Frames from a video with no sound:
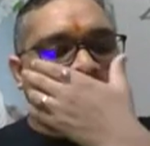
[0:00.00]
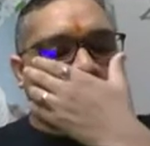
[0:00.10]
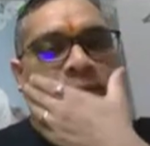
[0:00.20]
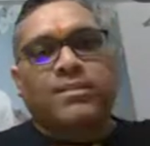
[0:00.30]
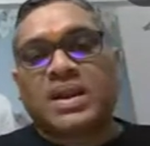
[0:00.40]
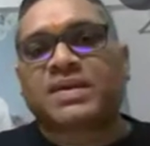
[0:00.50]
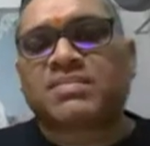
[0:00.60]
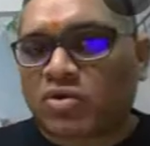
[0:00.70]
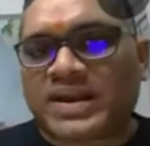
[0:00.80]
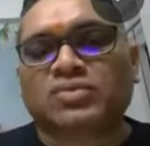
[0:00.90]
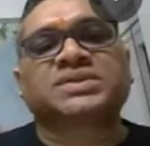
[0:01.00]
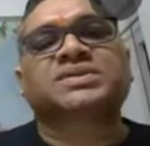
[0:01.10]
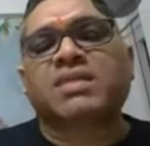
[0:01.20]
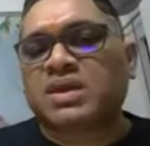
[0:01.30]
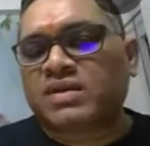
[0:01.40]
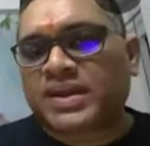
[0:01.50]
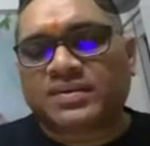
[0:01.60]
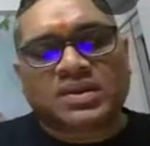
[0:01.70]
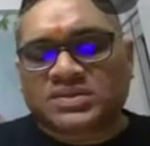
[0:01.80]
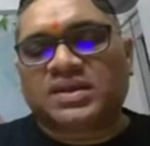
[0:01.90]
Multiple myeloma diagnosis can be given by,
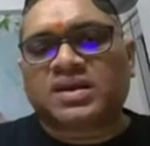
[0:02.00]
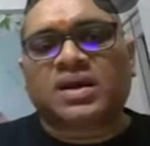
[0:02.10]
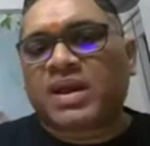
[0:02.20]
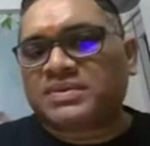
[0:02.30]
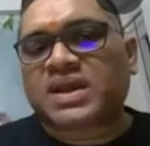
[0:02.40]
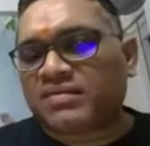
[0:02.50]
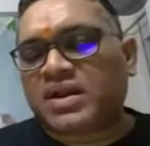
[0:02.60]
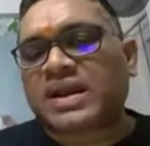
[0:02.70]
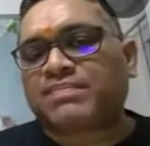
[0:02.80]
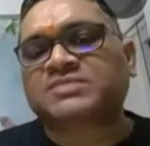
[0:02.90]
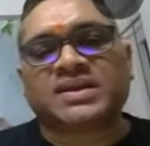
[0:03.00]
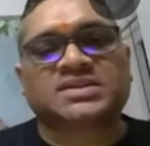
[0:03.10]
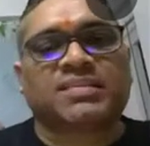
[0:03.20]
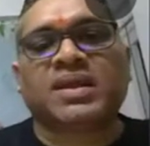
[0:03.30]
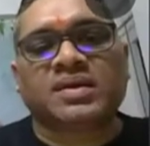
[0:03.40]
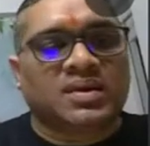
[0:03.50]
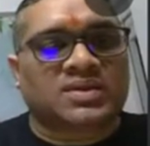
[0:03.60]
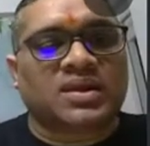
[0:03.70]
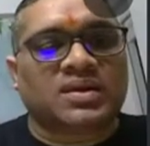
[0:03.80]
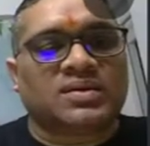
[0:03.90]
see here by mistake I have written CRAP plus minus MD. Actually
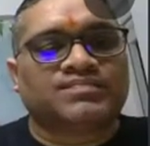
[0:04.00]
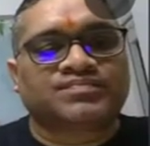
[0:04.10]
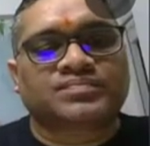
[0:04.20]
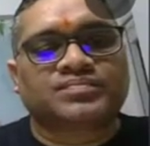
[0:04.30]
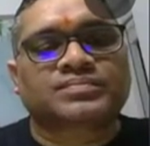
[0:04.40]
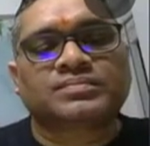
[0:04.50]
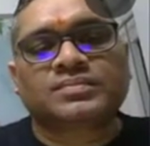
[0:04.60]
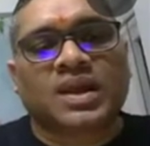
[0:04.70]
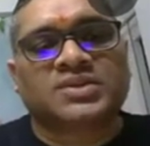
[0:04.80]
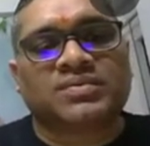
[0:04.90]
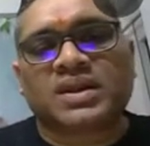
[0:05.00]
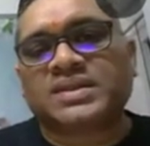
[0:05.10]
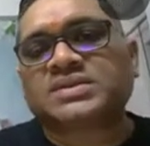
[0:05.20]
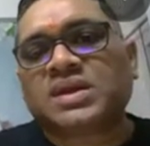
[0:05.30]
I should have written like this.